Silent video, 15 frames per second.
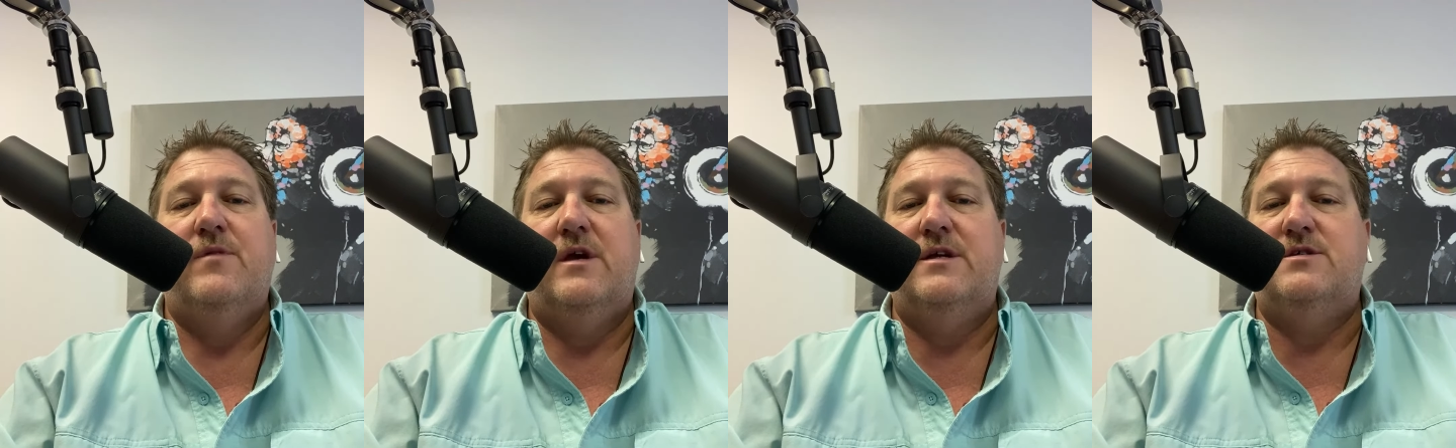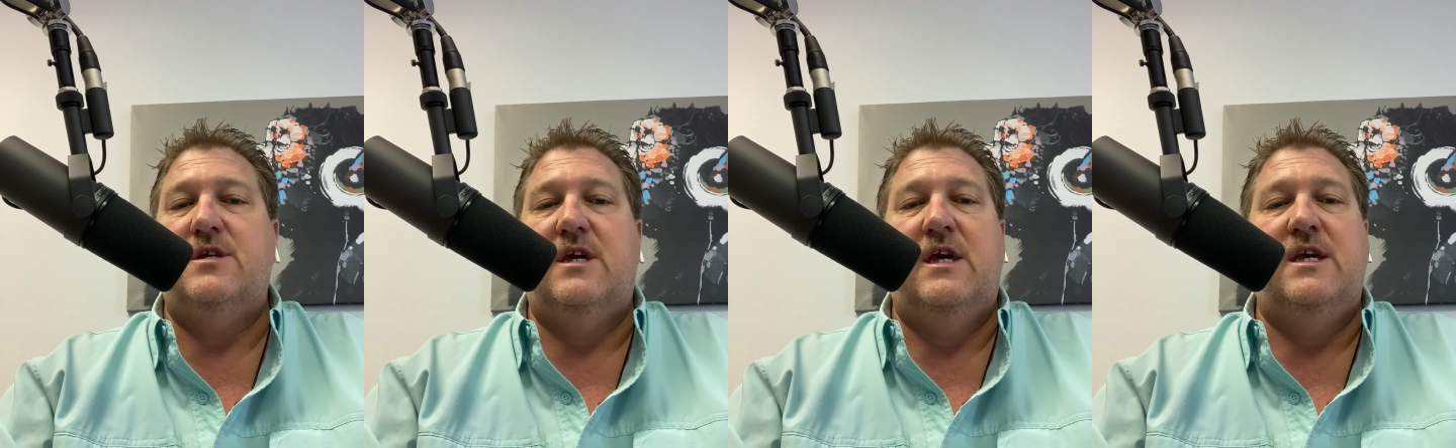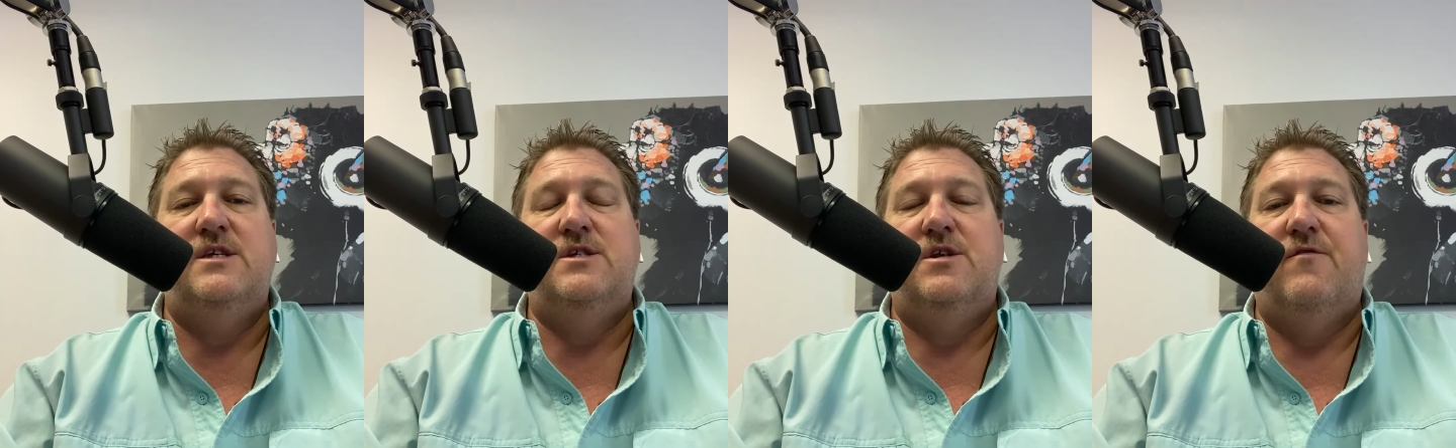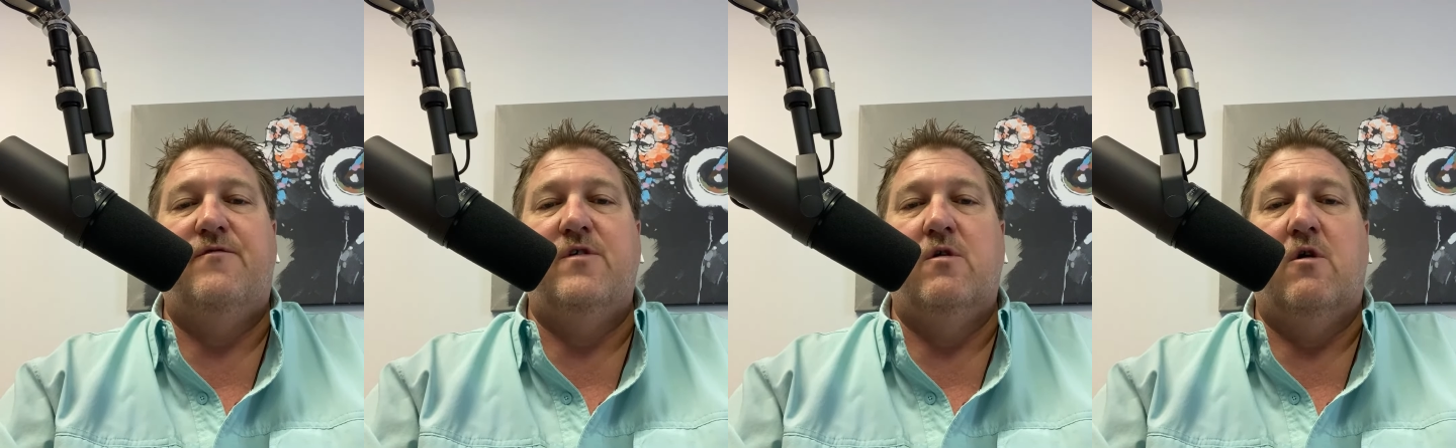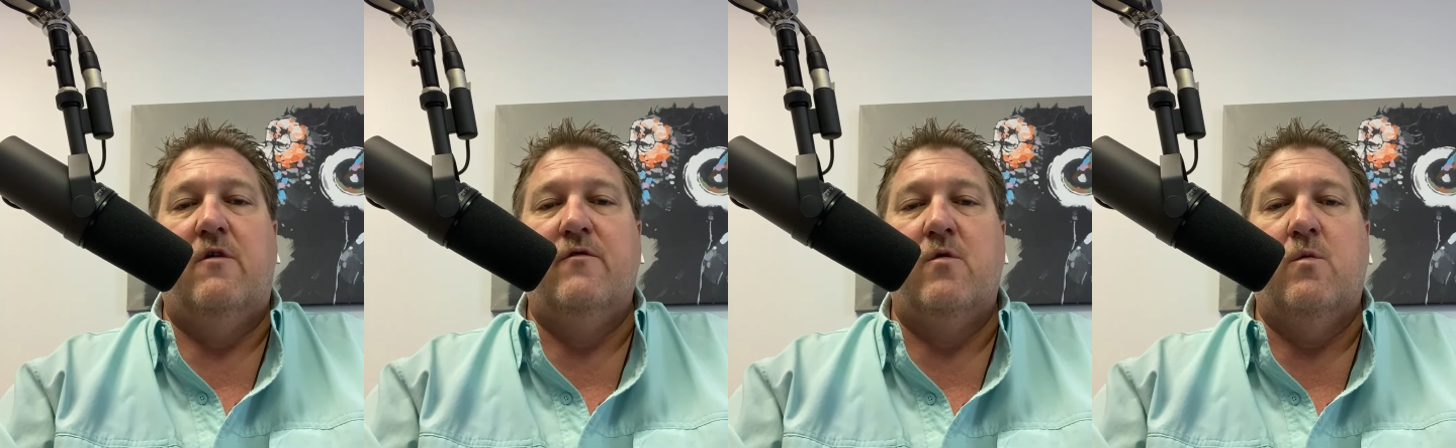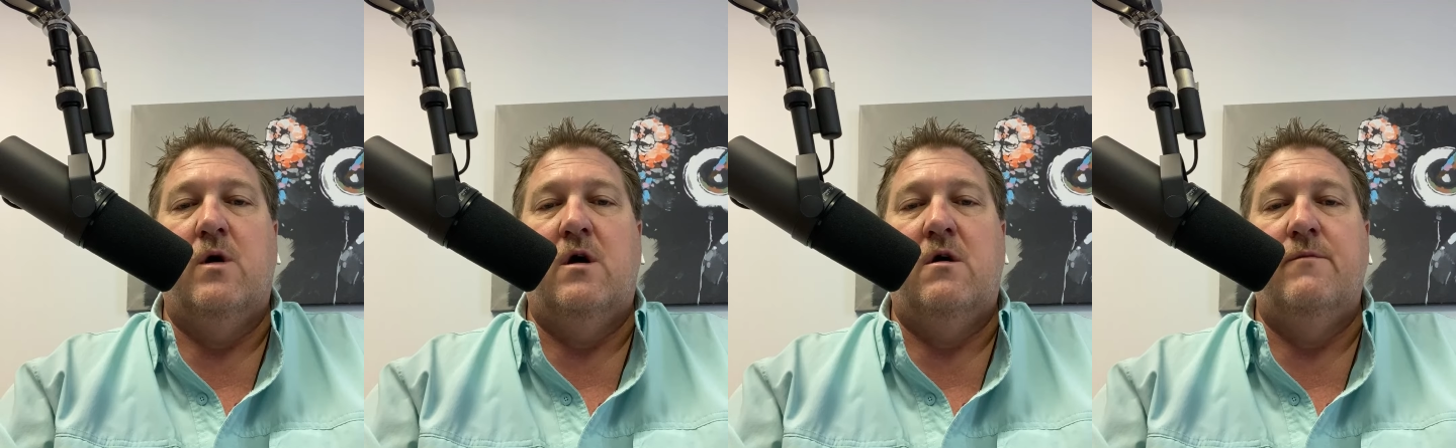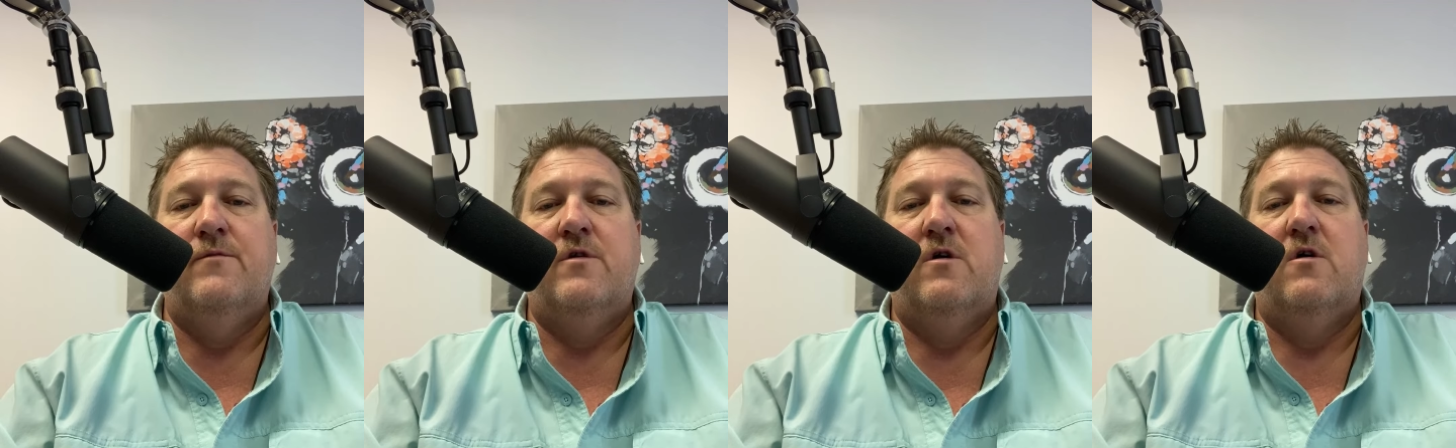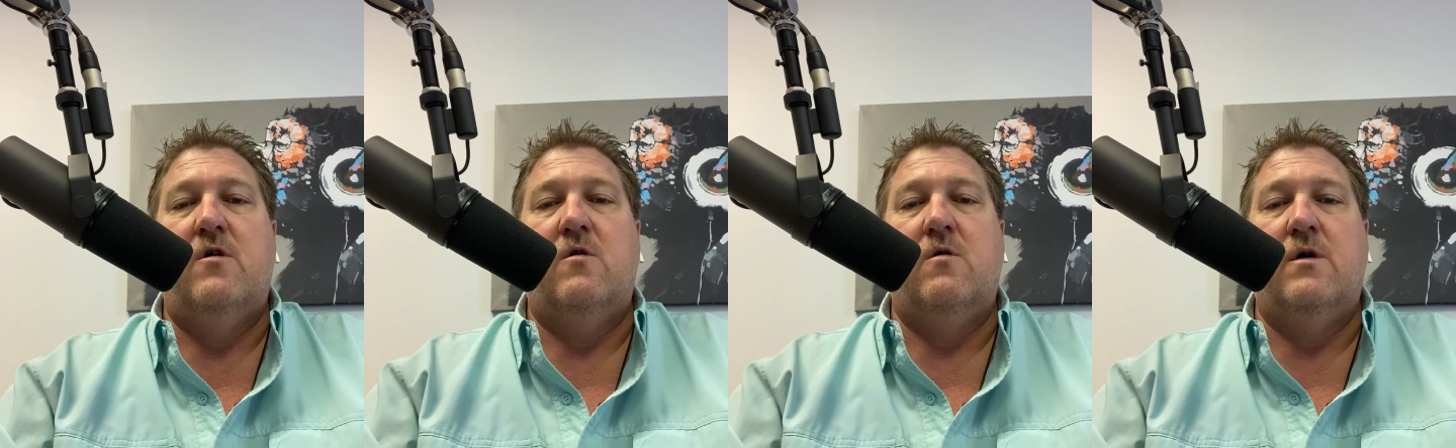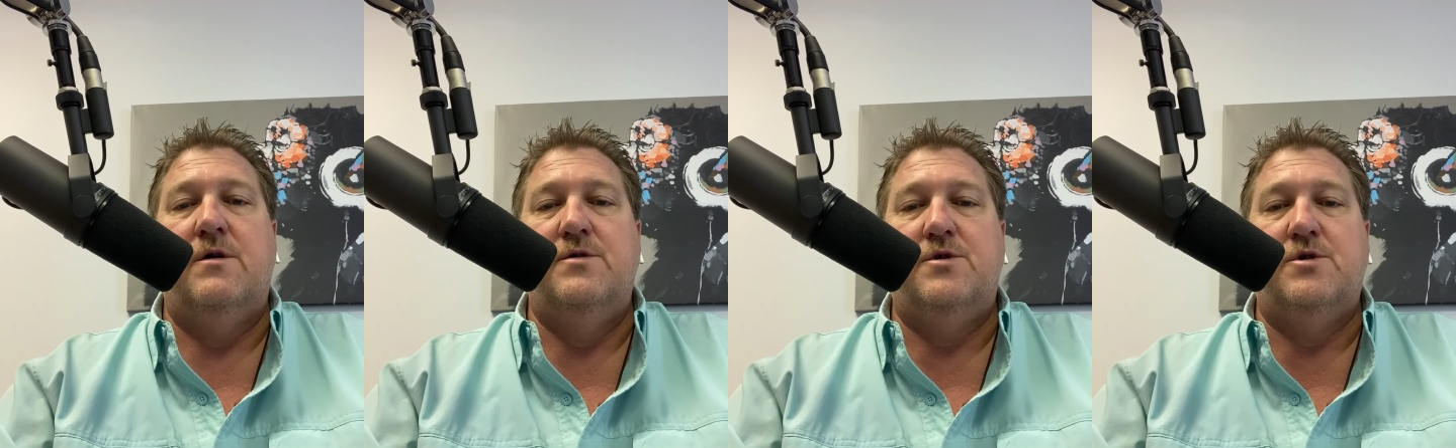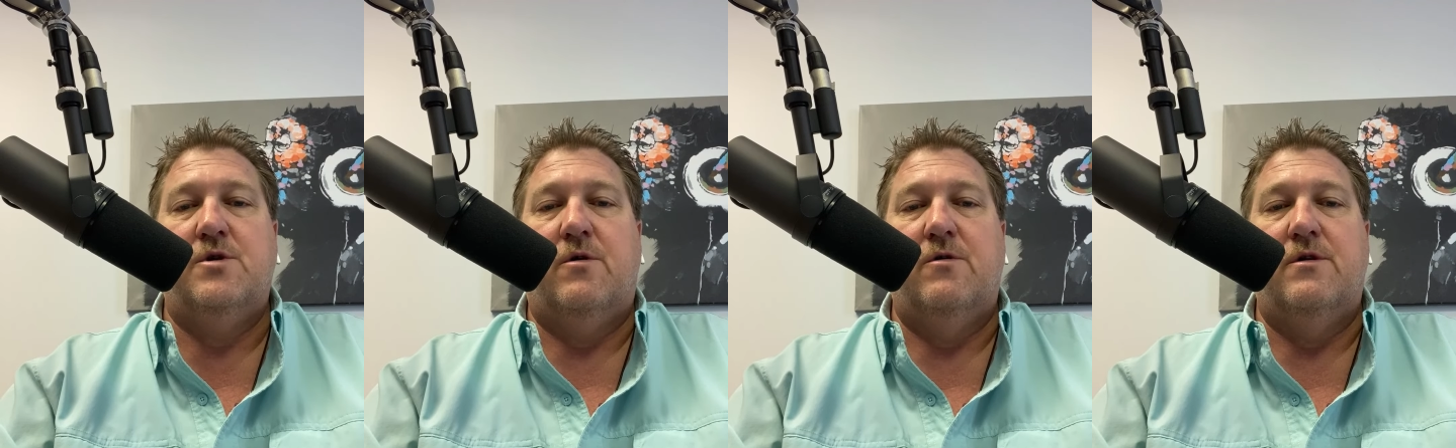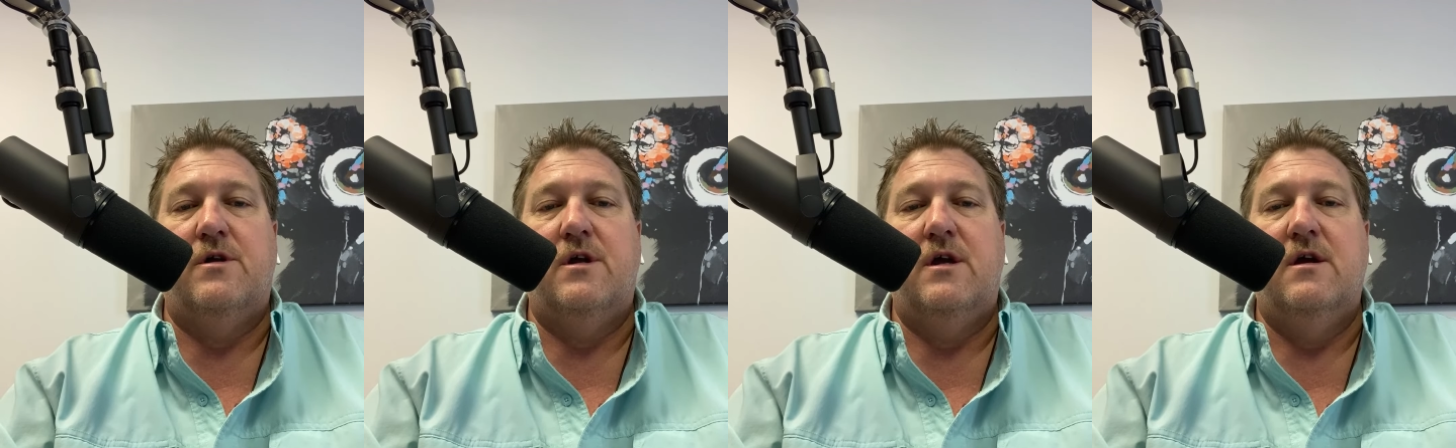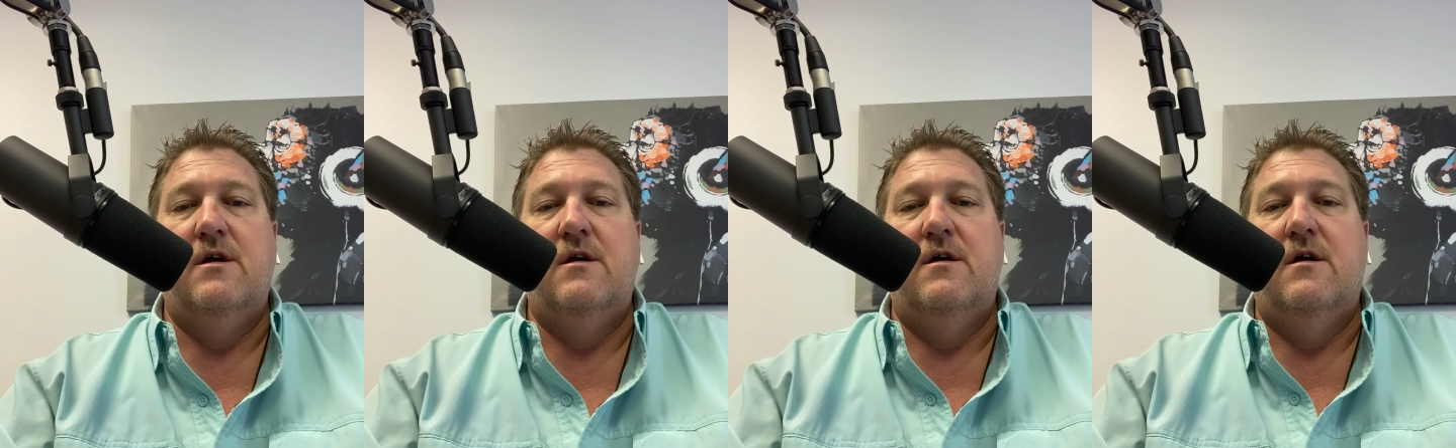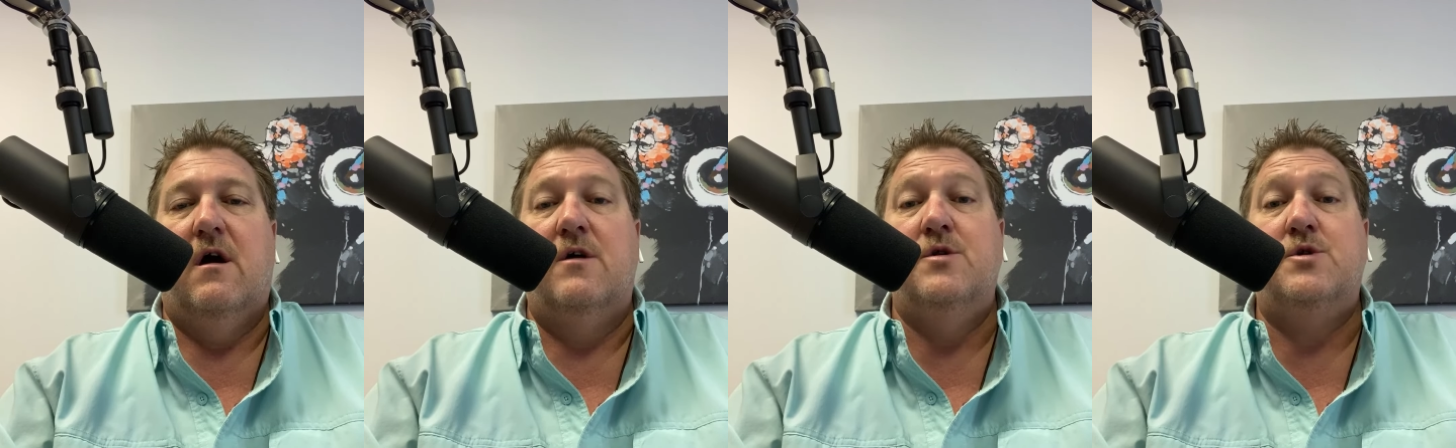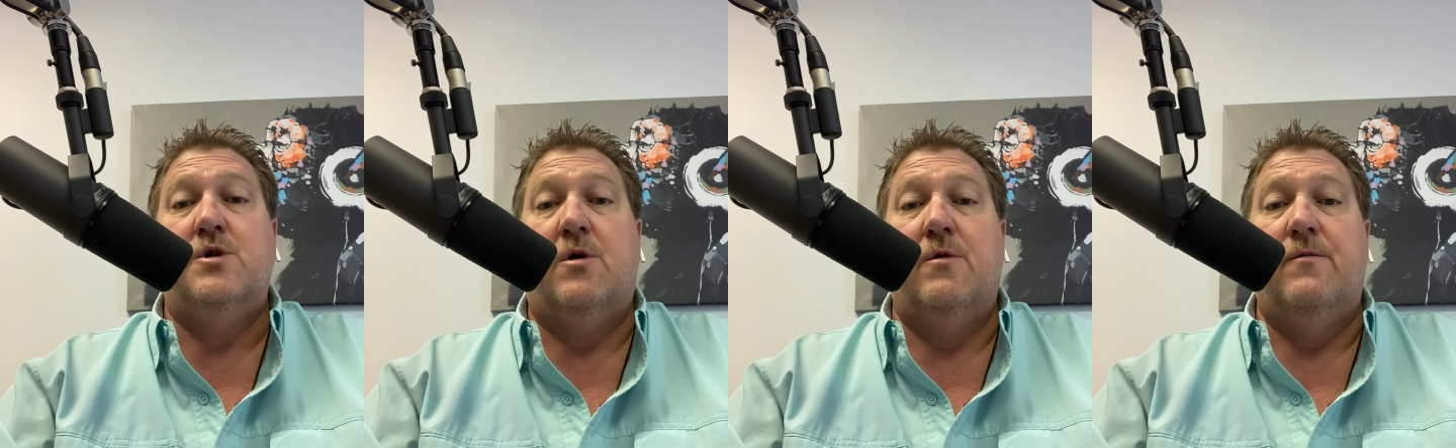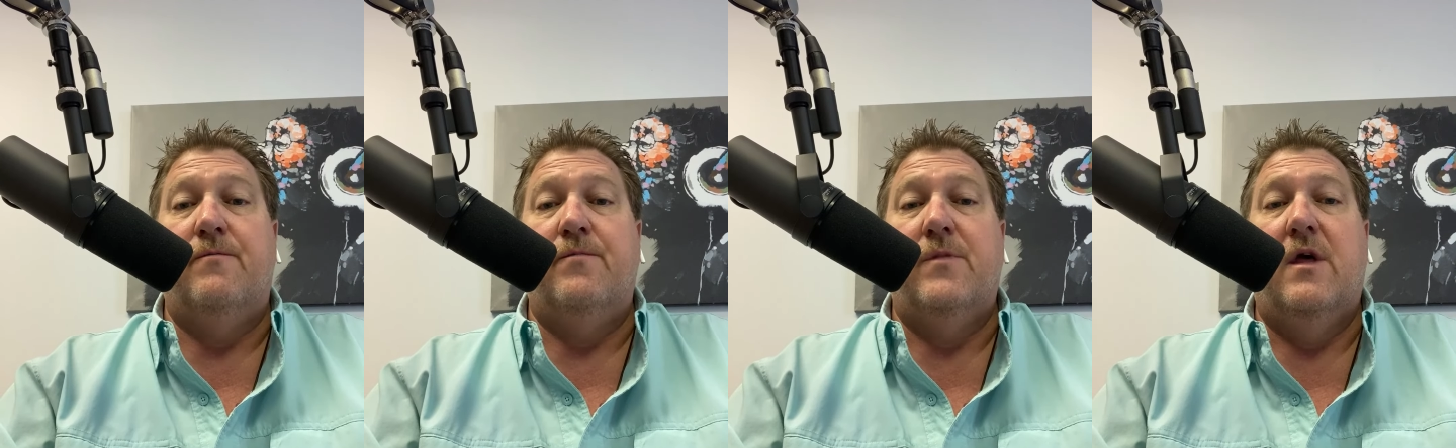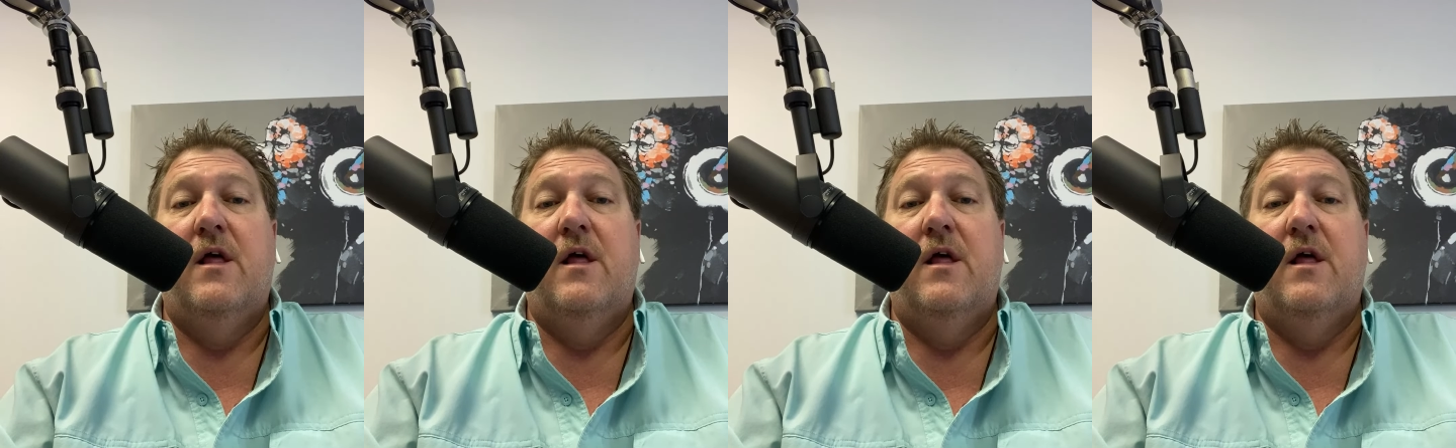it's easy to feel overwhelmed or uncertainty, uncertain.